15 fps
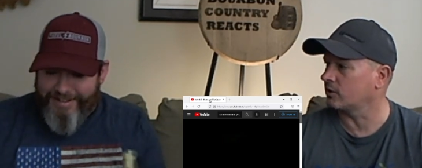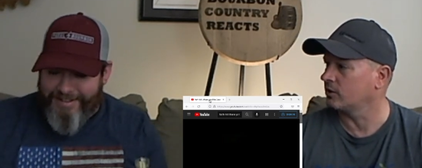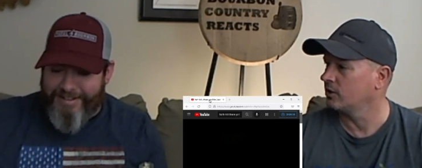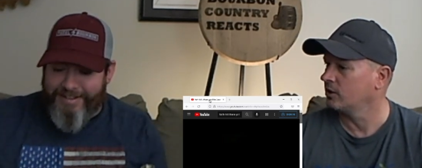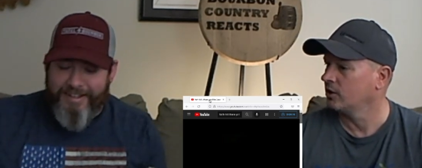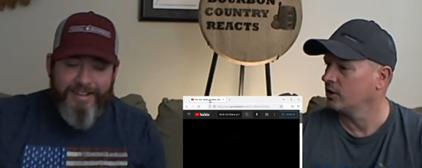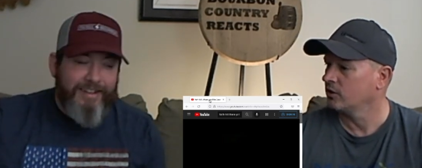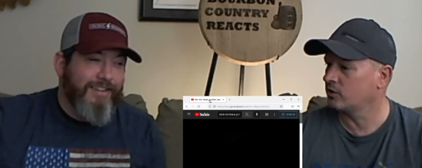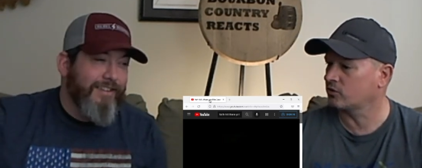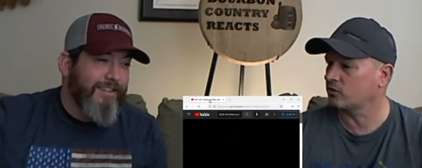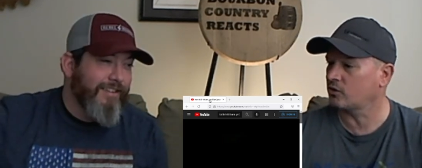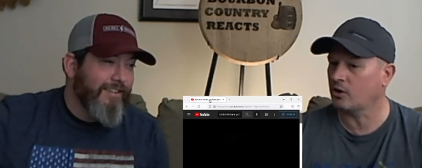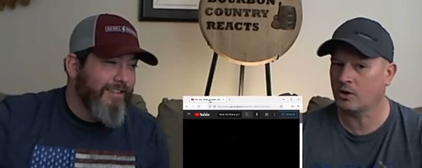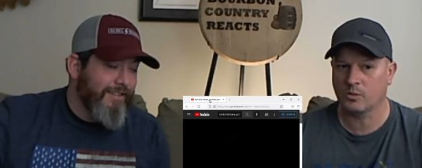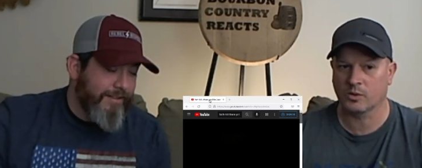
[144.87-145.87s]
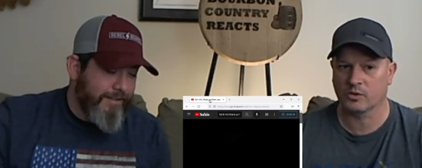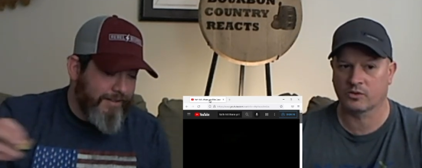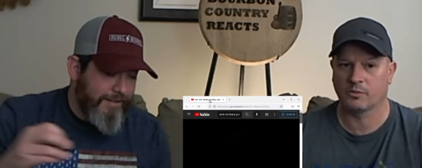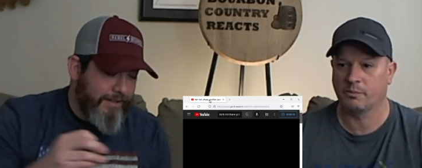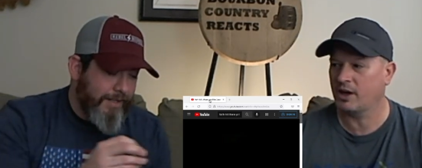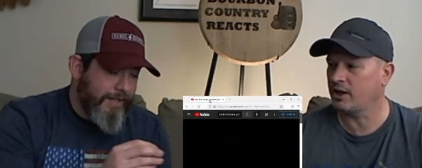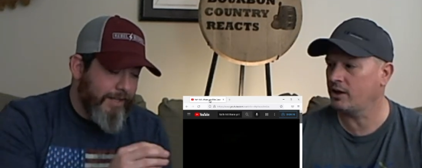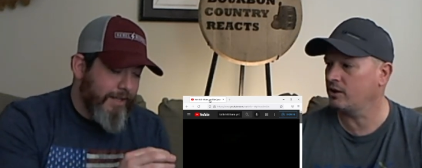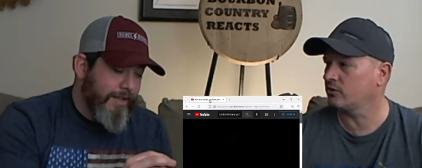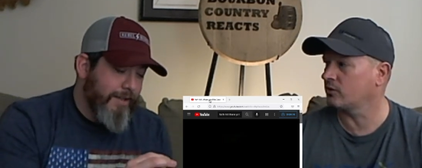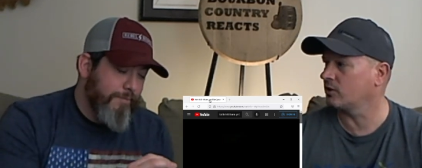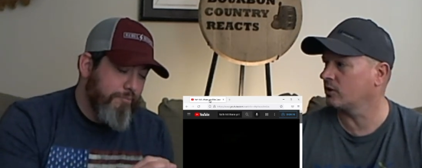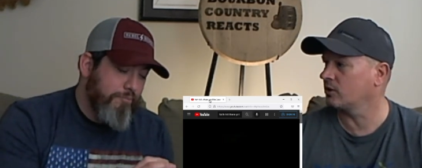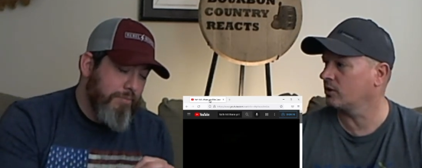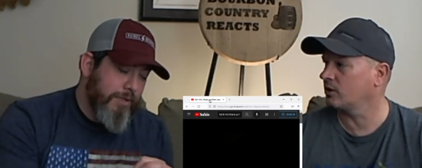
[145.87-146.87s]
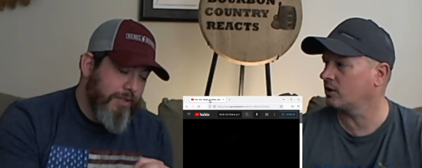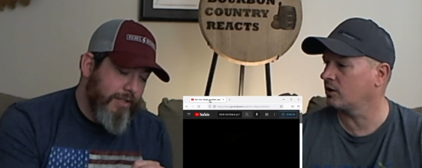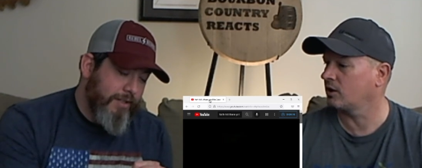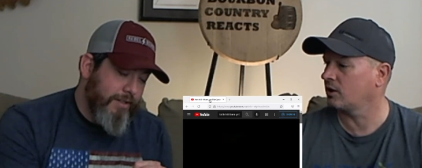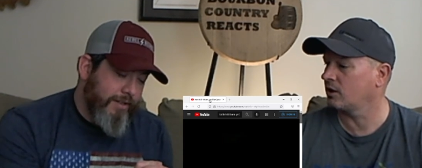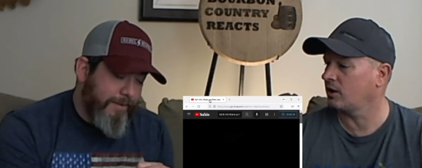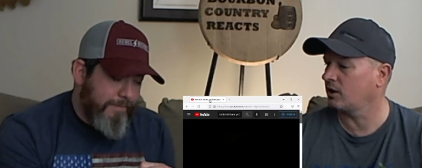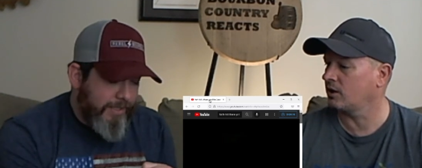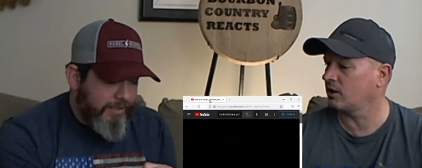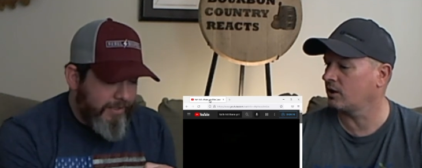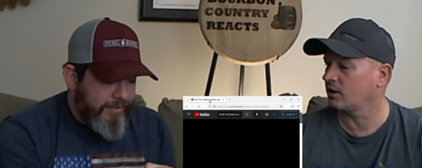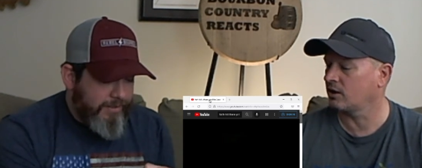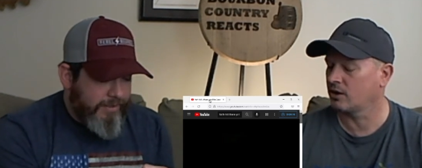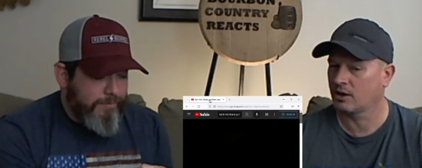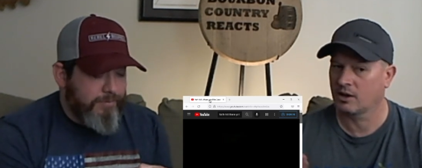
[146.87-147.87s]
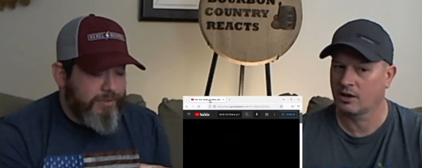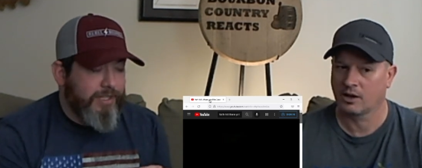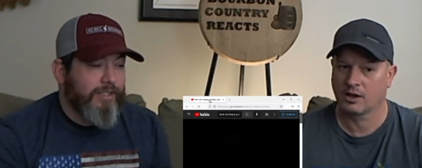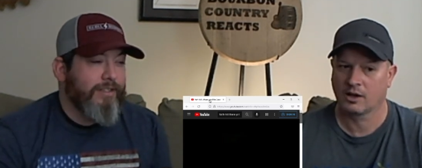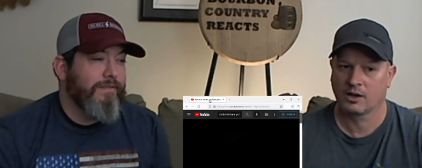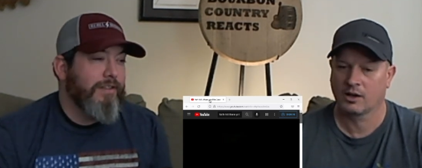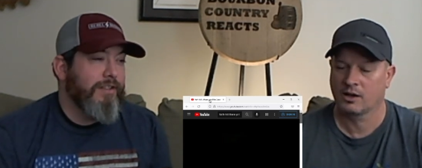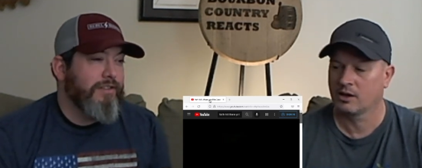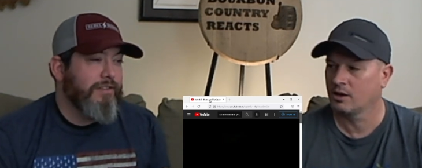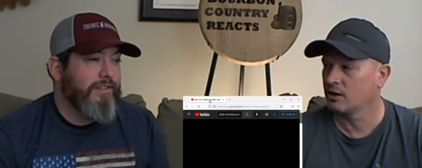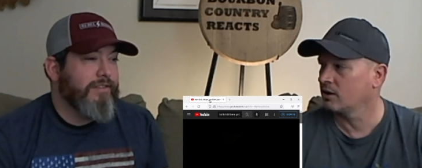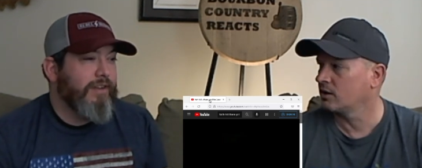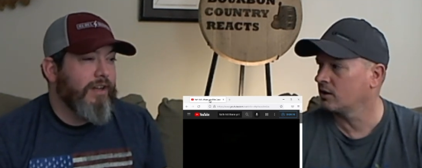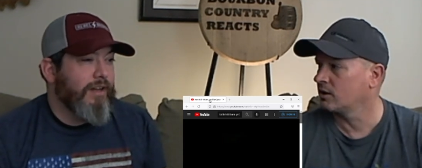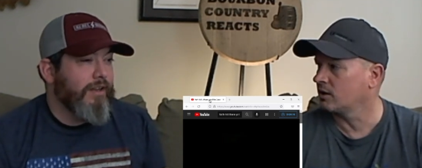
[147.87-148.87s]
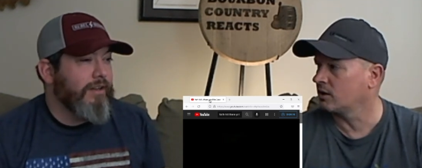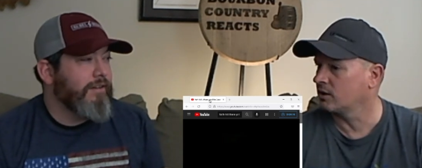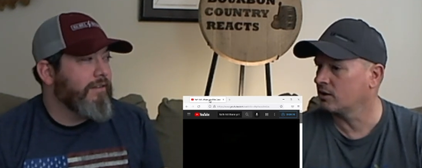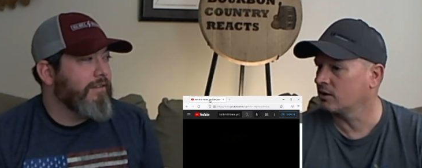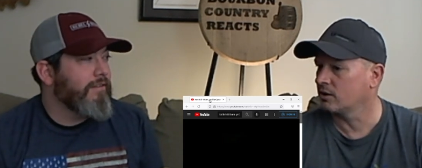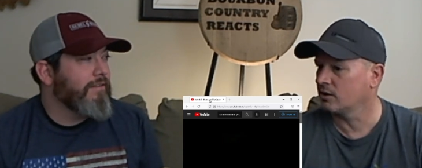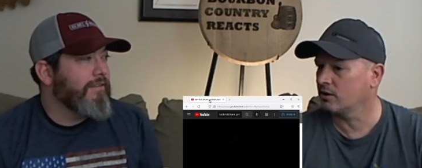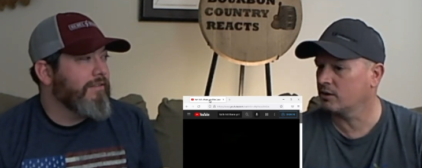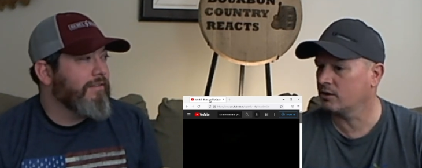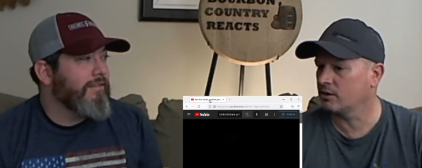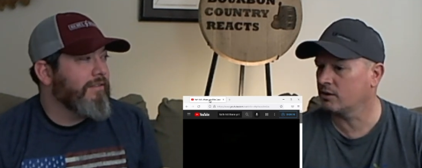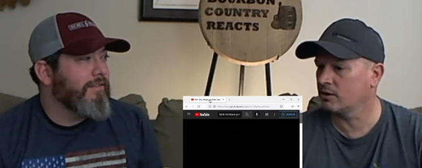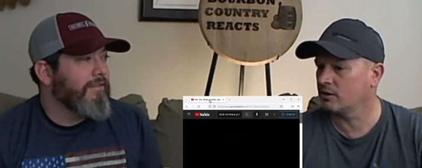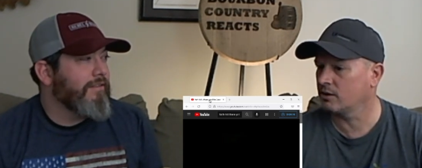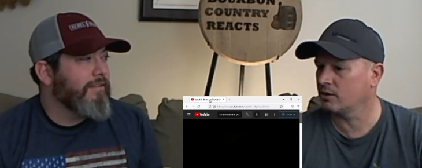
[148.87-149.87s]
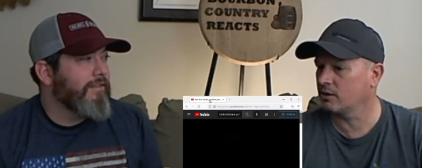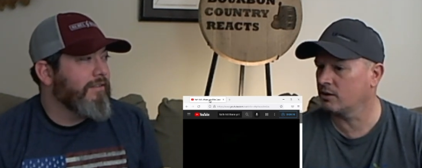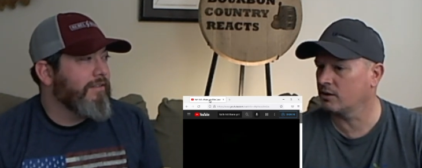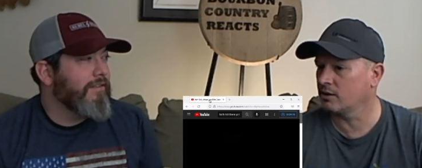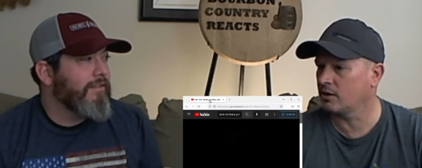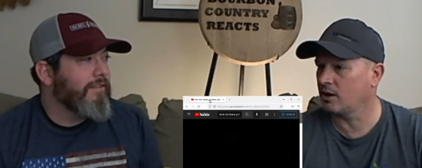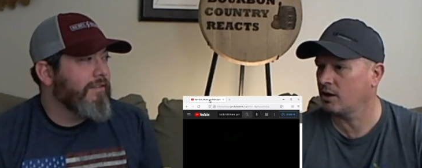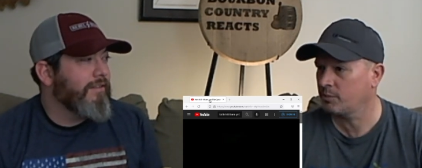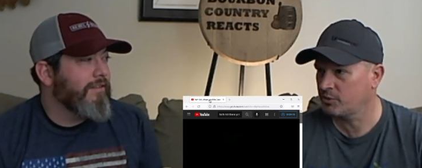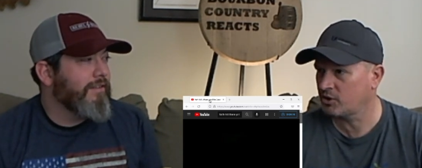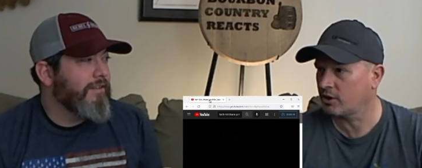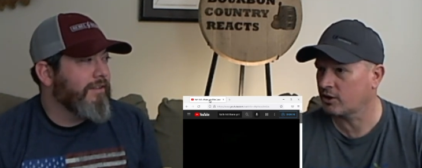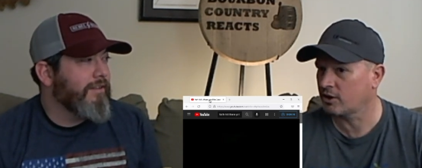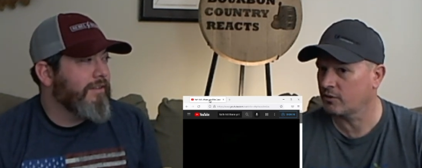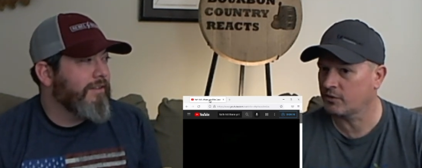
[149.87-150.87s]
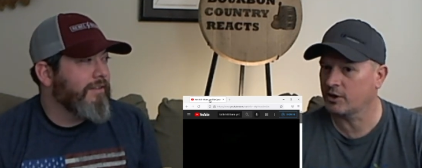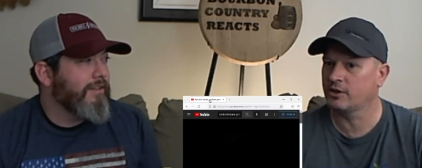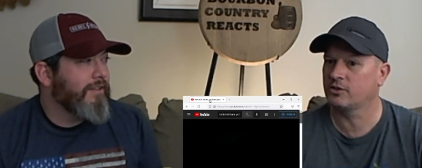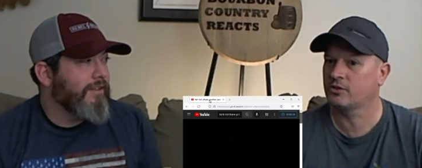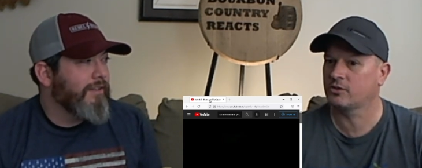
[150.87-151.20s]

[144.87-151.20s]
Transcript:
Speaker 1: her. Yeah. The song was amazing.
Speaker 2: But I mean, objectively she's hot.
Speaker 1: Objectively,